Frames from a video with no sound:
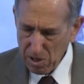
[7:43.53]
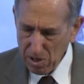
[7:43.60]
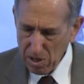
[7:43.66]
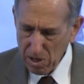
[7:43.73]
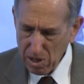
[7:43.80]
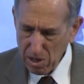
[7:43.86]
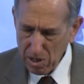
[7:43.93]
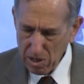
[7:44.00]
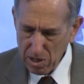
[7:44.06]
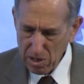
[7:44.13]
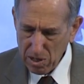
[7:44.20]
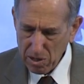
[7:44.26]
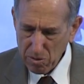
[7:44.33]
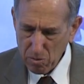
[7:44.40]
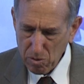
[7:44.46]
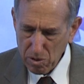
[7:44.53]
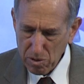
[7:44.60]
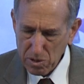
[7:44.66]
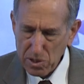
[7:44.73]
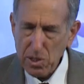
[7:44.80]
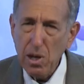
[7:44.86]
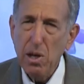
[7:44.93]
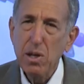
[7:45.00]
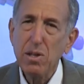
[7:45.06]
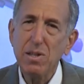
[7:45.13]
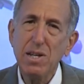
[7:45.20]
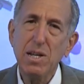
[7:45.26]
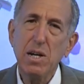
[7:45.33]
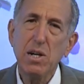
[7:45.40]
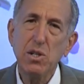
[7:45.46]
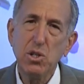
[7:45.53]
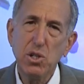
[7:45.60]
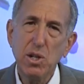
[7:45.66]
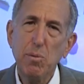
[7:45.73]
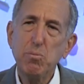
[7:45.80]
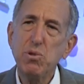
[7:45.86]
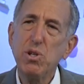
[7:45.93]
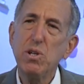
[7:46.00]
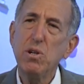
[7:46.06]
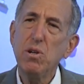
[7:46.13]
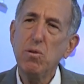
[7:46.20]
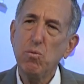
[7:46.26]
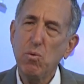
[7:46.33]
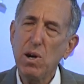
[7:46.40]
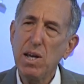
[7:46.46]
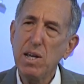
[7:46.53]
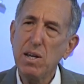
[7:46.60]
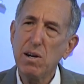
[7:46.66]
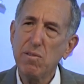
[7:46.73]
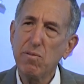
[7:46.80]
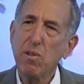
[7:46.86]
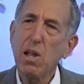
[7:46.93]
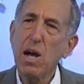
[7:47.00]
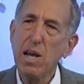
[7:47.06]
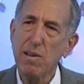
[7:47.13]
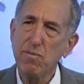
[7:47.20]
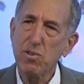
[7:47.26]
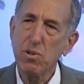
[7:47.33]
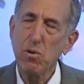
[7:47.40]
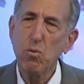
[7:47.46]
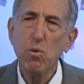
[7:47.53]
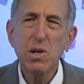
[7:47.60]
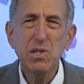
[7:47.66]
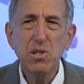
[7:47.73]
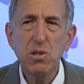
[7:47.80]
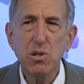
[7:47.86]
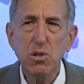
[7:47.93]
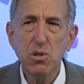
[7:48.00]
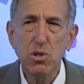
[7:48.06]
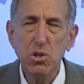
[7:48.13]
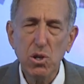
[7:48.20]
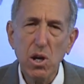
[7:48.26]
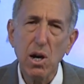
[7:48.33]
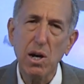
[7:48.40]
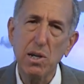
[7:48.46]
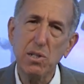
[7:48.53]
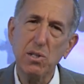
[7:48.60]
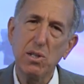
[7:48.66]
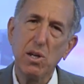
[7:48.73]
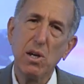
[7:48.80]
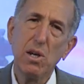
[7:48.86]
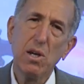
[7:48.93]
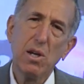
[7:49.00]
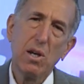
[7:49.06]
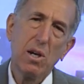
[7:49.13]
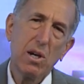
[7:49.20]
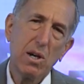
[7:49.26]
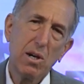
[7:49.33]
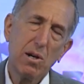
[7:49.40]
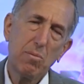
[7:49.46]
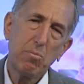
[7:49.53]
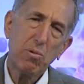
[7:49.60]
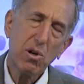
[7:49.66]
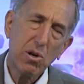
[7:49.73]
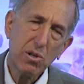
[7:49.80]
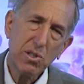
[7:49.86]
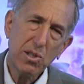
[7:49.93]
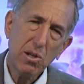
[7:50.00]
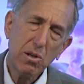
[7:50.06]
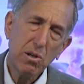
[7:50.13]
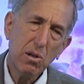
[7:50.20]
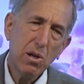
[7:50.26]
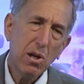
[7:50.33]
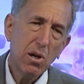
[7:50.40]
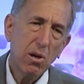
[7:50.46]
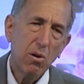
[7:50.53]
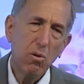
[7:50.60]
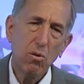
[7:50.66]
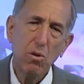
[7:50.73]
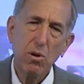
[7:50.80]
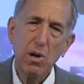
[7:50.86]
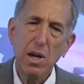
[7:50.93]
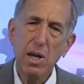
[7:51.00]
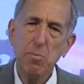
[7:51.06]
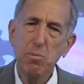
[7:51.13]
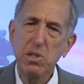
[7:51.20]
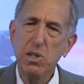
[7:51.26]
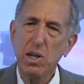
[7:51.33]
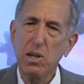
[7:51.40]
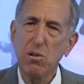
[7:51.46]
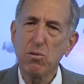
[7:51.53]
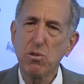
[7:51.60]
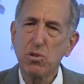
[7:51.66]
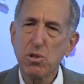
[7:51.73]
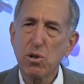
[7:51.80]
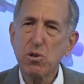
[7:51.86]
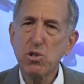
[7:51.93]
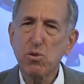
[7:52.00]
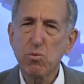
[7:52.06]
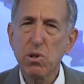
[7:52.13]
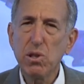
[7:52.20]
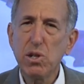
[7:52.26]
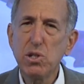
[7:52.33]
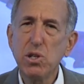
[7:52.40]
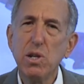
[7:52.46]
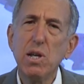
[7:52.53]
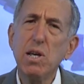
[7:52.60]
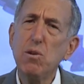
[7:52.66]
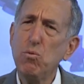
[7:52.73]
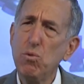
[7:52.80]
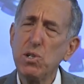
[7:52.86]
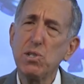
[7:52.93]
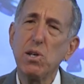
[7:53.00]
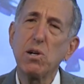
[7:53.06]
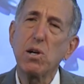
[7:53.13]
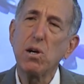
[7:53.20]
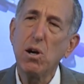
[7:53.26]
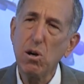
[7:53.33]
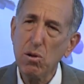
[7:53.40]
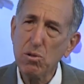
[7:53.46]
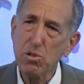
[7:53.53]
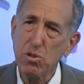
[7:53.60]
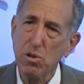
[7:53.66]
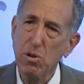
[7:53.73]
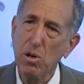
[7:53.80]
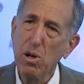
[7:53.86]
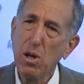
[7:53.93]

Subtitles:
In other words, the Egyptian way of life. So it wasn't just a person or a particular church or religion, it was a culture.